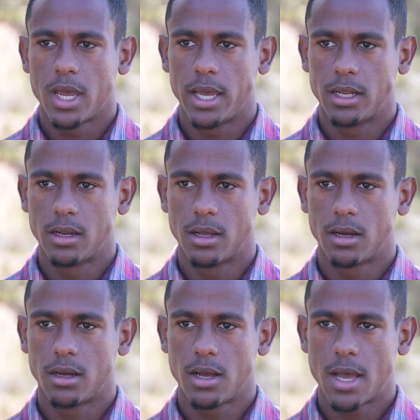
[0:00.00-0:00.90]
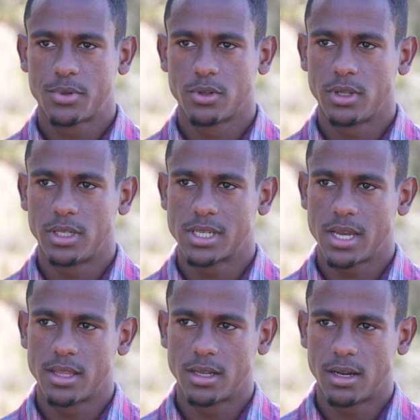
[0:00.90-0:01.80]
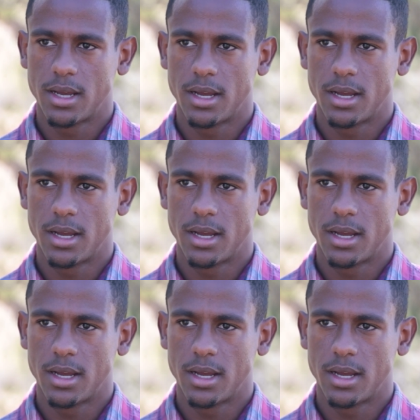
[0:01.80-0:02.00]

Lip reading: And absolutely say that,